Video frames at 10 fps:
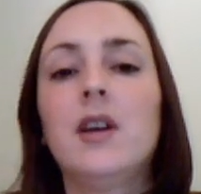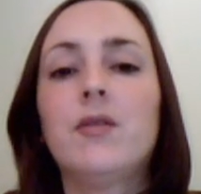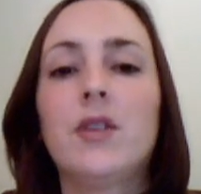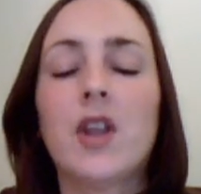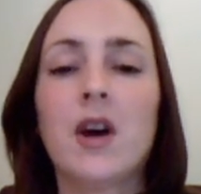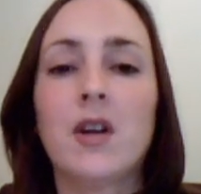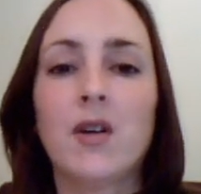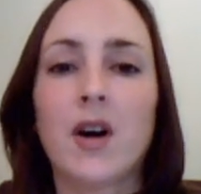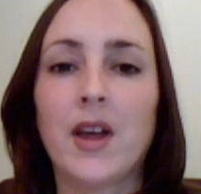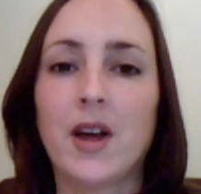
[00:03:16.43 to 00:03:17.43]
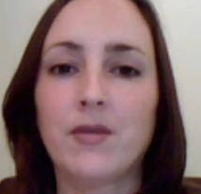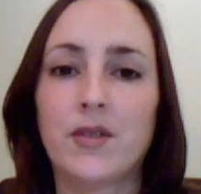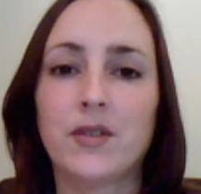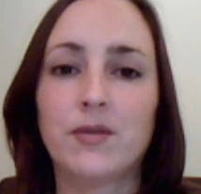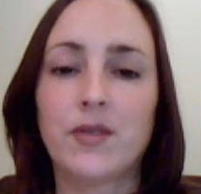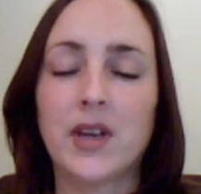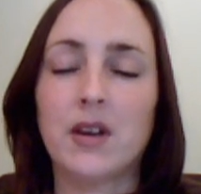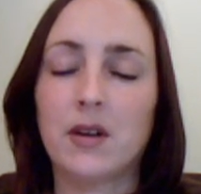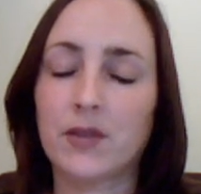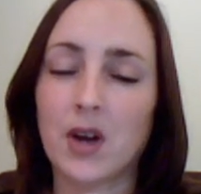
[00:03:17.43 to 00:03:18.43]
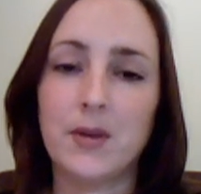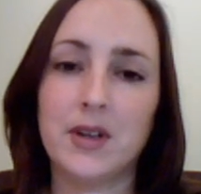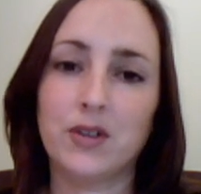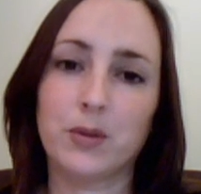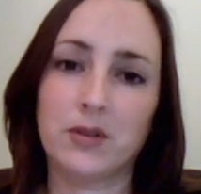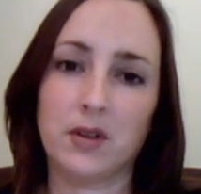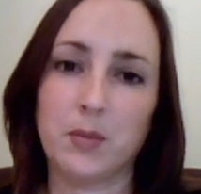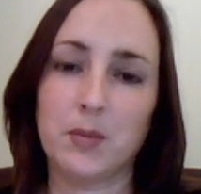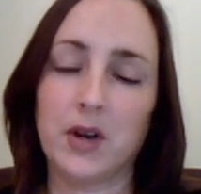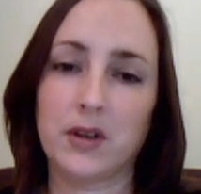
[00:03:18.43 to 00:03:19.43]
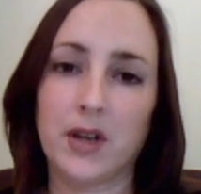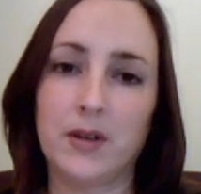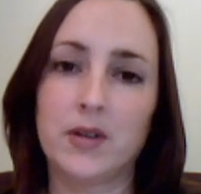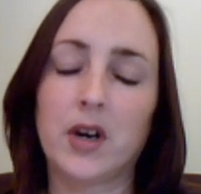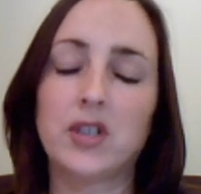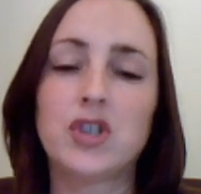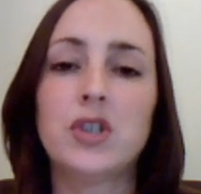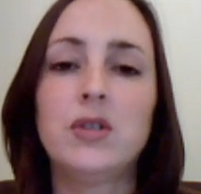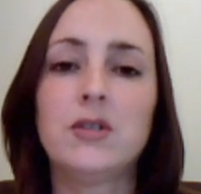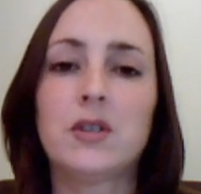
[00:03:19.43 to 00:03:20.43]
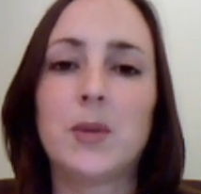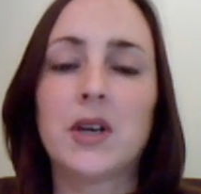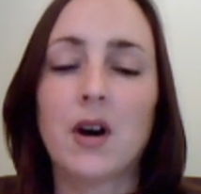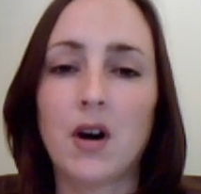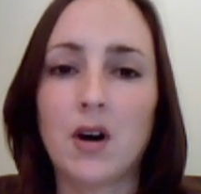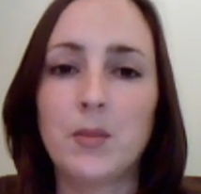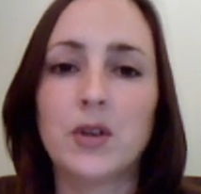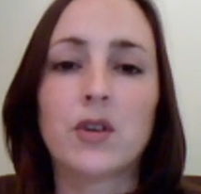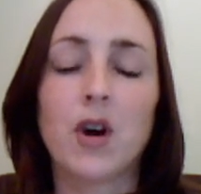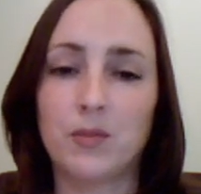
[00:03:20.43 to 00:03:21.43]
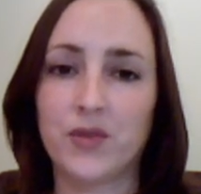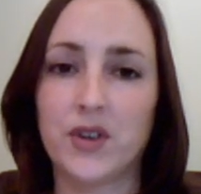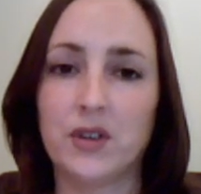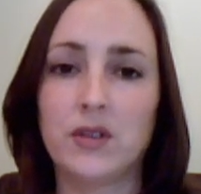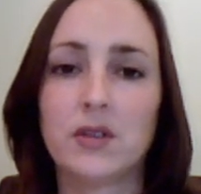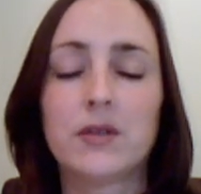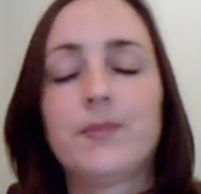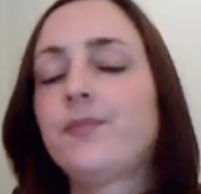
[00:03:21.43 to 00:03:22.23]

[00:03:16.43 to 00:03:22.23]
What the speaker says: Even though I have this fear of going into a supermarket, I choose to be calm and confident.